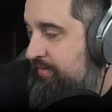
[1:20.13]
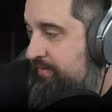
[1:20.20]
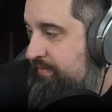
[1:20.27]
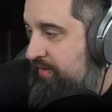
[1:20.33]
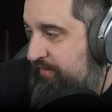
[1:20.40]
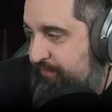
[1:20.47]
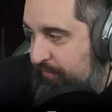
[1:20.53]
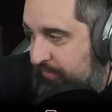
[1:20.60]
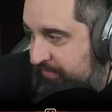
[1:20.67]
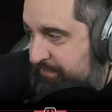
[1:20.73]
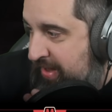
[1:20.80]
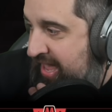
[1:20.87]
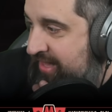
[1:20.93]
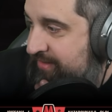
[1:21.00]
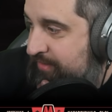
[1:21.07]
As far as
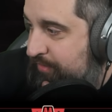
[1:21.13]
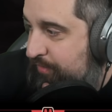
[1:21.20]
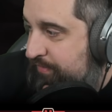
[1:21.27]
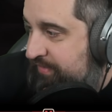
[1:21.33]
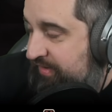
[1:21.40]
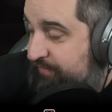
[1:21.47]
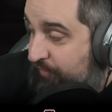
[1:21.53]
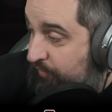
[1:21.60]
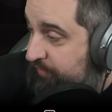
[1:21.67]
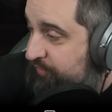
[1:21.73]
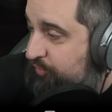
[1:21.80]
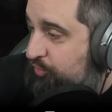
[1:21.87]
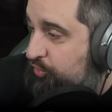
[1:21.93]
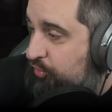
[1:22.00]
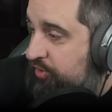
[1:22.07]
bad goes. As far as
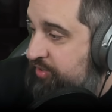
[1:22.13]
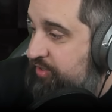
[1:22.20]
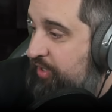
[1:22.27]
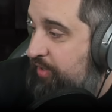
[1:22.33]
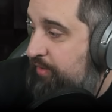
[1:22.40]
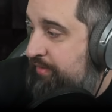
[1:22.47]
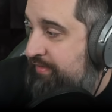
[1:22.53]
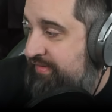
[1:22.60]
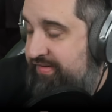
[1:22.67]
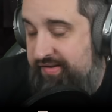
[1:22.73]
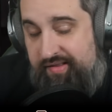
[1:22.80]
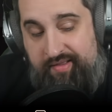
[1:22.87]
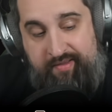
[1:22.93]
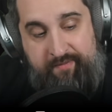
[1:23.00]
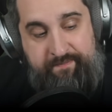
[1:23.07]
good goes,
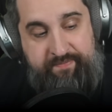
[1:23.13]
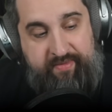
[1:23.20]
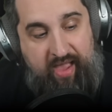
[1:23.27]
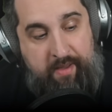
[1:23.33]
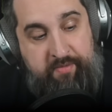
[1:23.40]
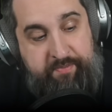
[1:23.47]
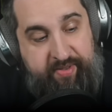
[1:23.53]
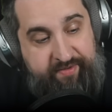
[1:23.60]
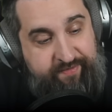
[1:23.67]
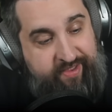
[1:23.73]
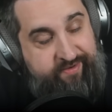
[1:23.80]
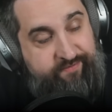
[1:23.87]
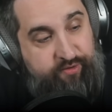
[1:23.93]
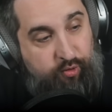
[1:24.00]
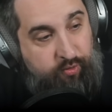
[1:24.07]
I'm a big fan
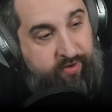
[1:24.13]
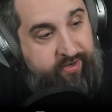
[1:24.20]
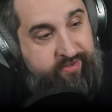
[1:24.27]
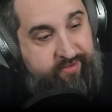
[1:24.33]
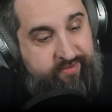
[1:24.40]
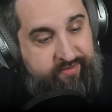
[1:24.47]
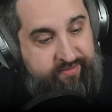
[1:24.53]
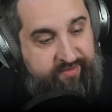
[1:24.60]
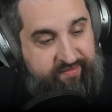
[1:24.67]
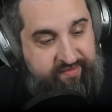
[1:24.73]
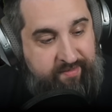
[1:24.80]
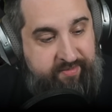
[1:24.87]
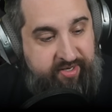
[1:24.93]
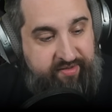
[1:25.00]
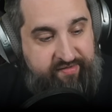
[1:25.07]
of Yorick. The
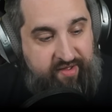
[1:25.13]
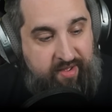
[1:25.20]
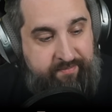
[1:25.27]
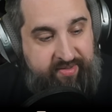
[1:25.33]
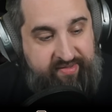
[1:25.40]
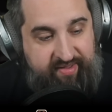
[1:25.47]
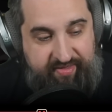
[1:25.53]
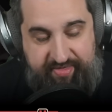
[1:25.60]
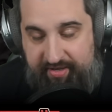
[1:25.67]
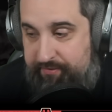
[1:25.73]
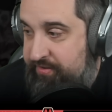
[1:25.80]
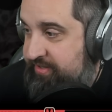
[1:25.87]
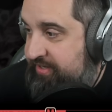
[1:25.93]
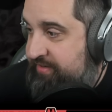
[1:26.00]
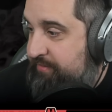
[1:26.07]
summoning zombies I think we
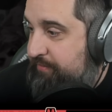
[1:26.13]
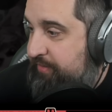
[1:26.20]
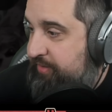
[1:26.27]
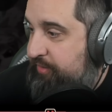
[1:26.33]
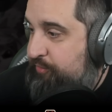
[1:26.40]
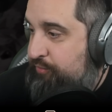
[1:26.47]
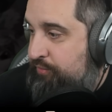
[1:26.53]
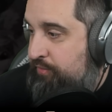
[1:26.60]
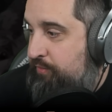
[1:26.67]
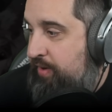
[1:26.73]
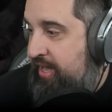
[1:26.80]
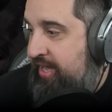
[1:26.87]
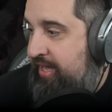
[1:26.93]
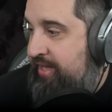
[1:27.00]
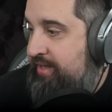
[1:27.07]
did in a really cool
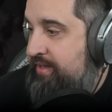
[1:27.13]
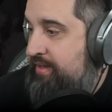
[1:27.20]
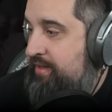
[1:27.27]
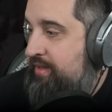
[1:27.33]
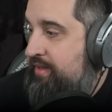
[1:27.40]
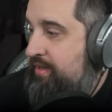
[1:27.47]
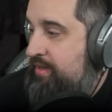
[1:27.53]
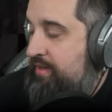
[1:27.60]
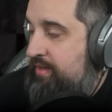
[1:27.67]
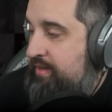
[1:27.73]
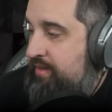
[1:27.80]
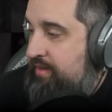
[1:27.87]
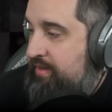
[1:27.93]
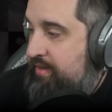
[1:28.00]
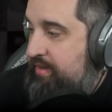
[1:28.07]
way.
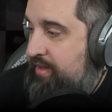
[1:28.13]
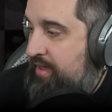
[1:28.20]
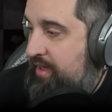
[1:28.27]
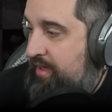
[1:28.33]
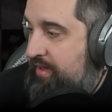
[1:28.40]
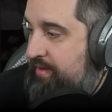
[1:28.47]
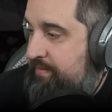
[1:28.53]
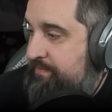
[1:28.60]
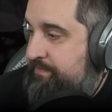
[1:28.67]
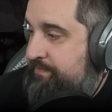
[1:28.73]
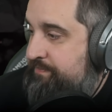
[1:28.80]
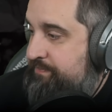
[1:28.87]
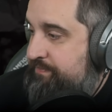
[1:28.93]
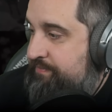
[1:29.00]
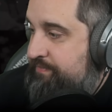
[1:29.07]
Um,
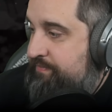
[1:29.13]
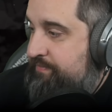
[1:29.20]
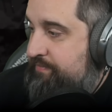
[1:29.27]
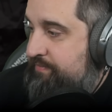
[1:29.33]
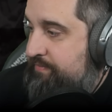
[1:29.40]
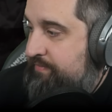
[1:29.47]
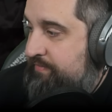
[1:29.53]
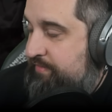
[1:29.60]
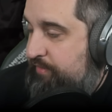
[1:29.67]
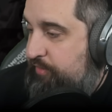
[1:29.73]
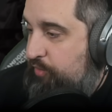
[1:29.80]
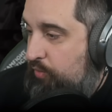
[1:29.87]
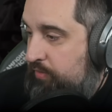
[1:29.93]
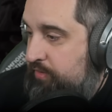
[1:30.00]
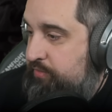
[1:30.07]
so
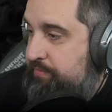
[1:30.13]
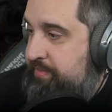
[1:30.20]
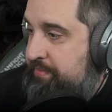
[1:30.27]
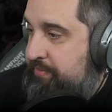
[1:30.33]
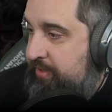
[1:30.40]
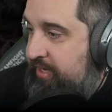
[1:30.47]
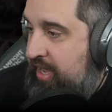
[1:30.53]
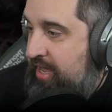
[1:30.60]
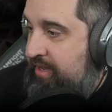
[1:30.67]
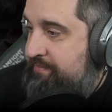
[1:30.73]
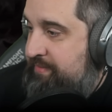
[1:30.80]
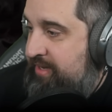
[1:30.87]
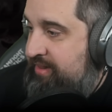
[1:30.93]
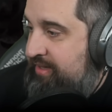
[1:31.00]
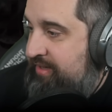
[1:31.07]
Yorick would be pretty high on
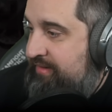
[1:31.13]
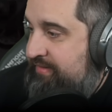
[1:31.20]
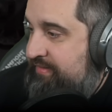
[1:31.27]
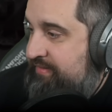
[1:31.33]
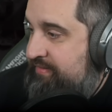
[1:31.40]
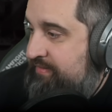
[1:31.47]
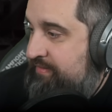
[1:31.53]
my list.